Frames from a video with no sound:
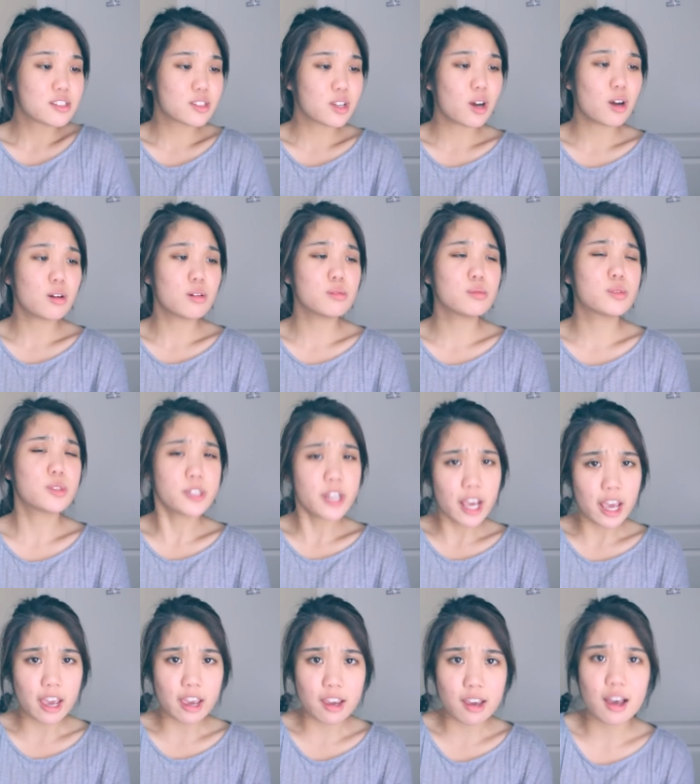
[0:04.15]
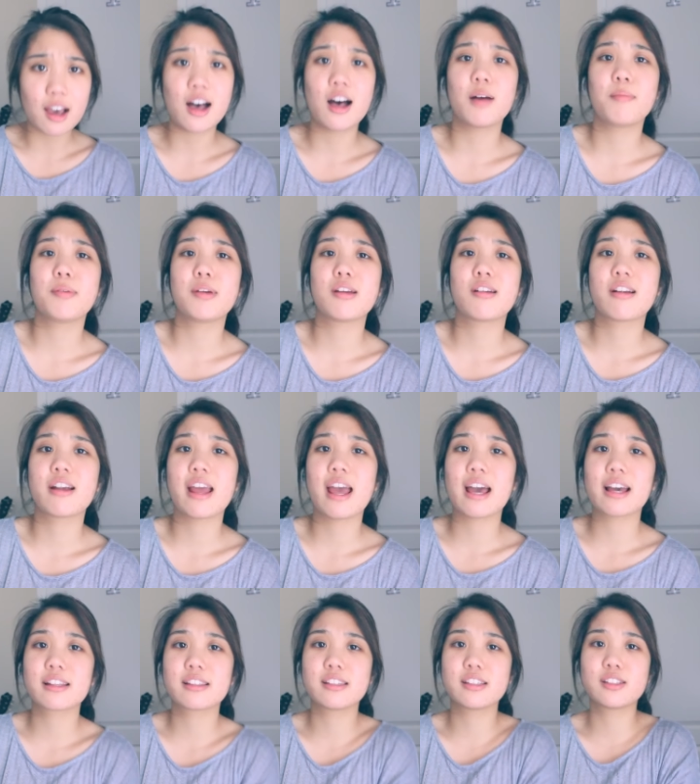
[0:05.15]
So today I'll be
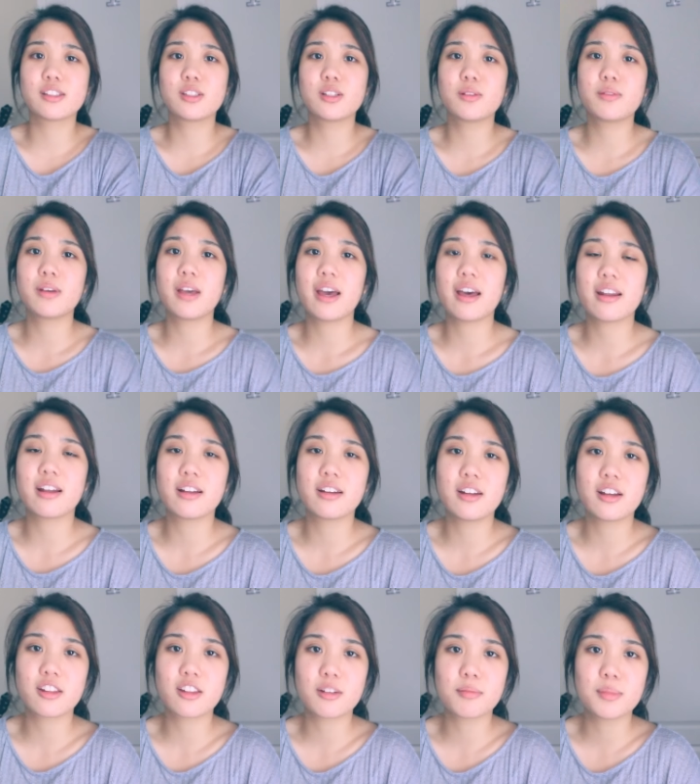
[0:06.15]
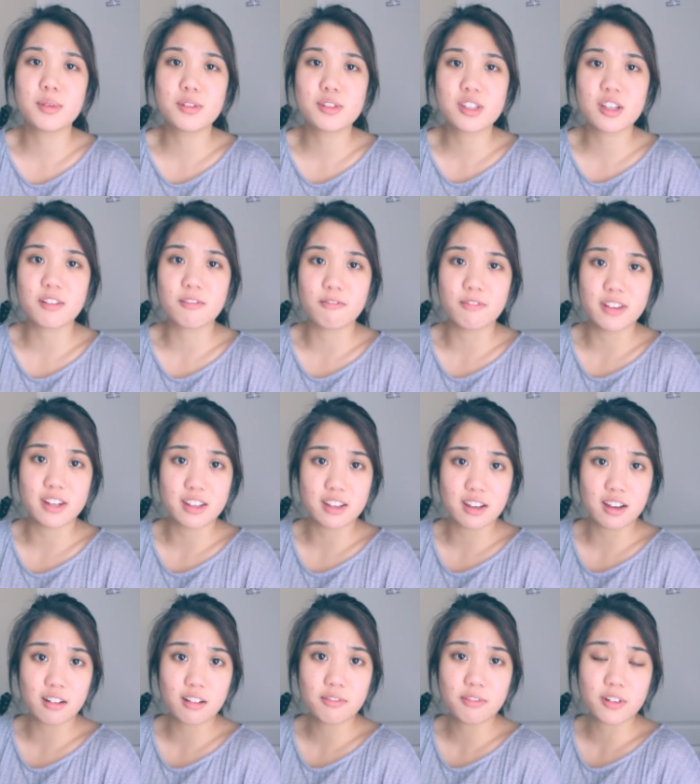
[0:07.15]
reacting to yet another music
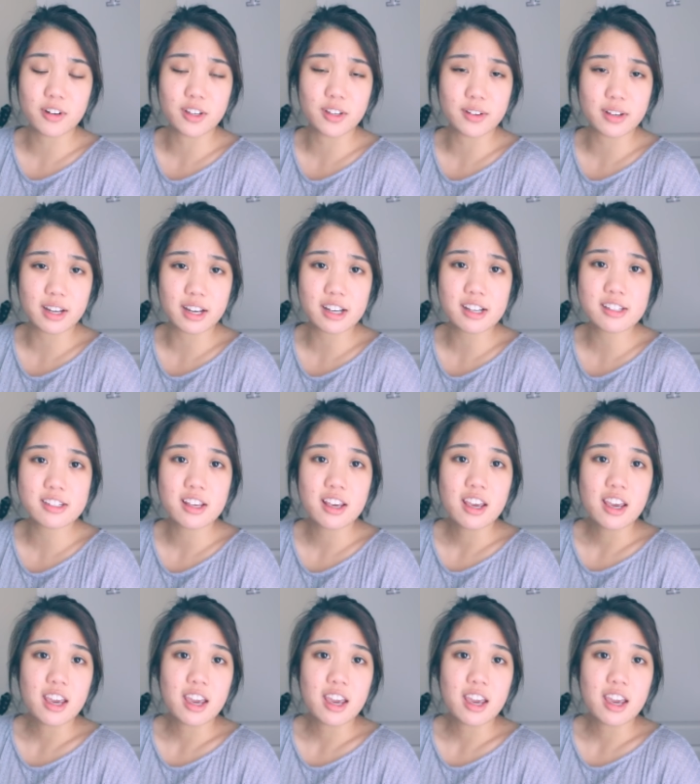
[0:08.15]
video for you guys